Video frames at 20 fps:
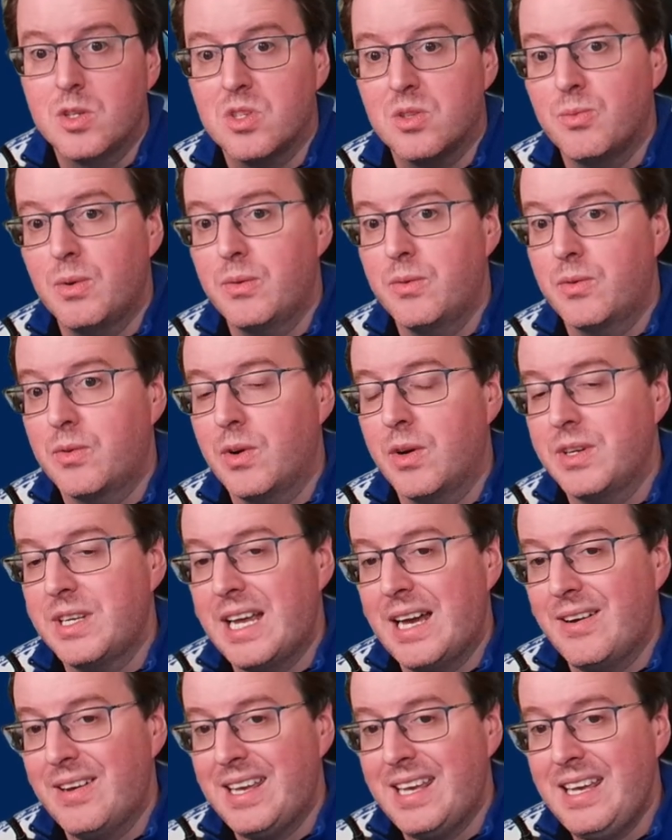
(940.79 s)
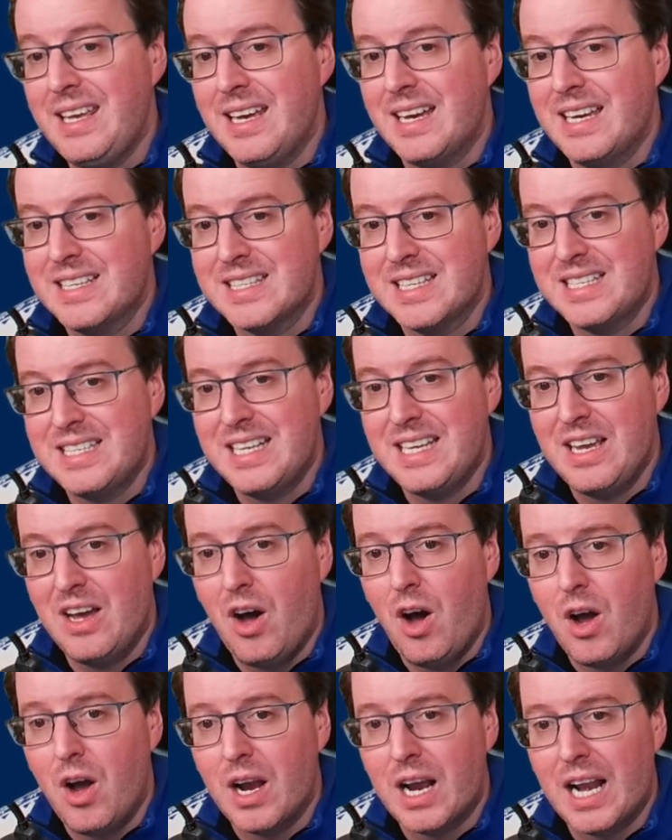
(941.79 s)
So what we've got now here is a
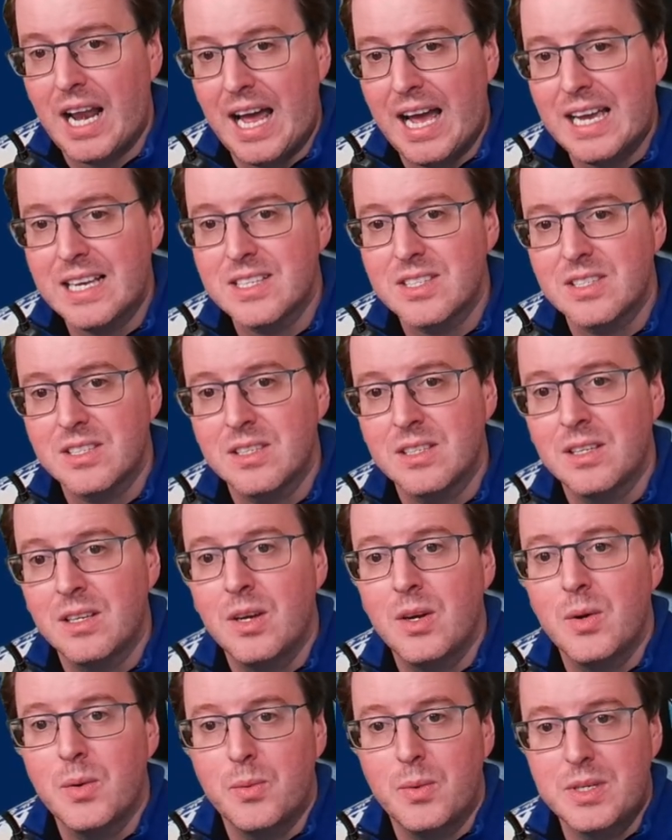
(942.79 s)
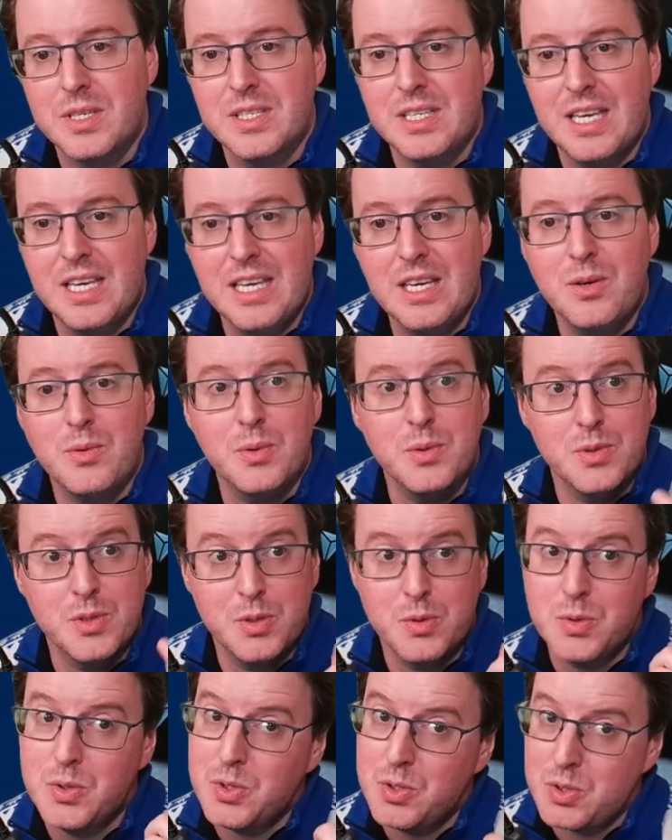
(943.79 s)
tr class, which is equal
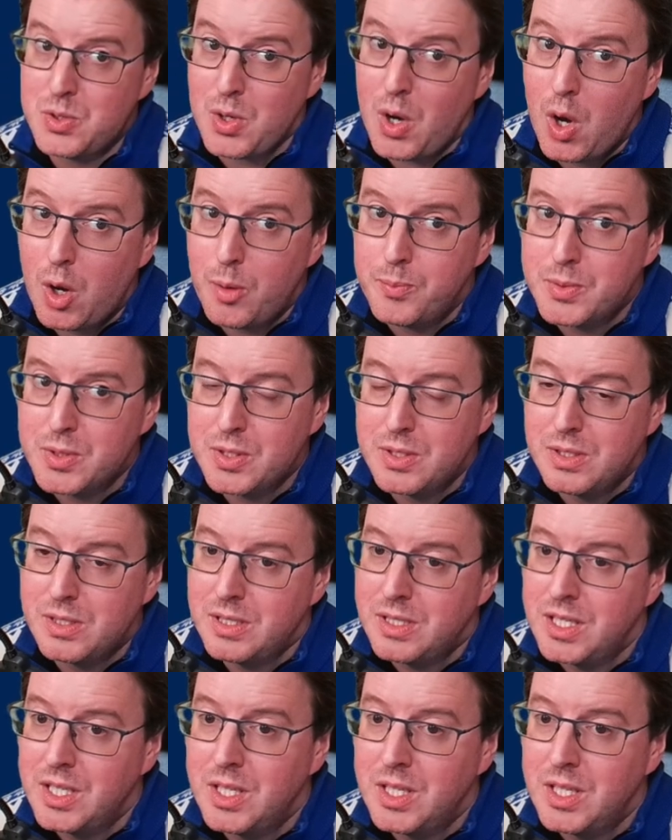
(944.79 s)
to stopped,